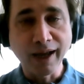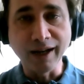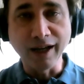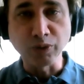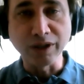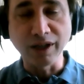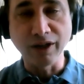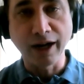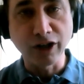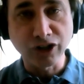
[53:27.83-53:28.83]
And as we say
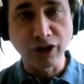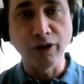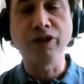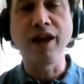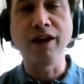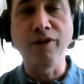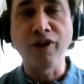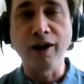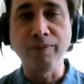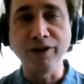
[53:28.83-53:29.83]
on our show, thank you
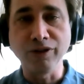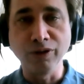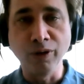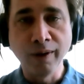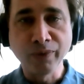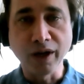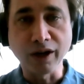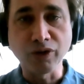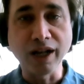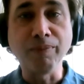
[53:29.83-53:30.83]
for helping to uh,
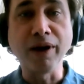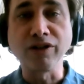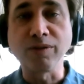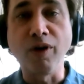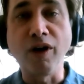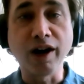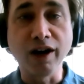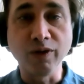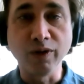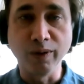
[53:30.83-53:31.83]
create a better tomorrow
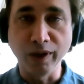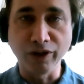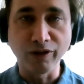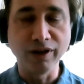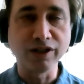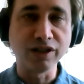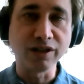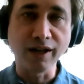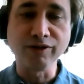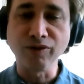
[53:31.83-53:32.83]
with your
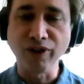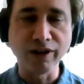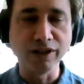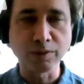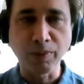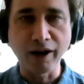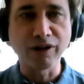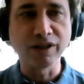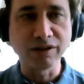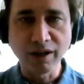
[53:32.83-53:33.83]
initiatives. Very
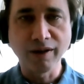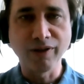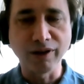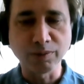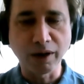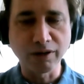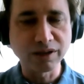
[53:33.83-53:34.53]
inspiring, very inspiring.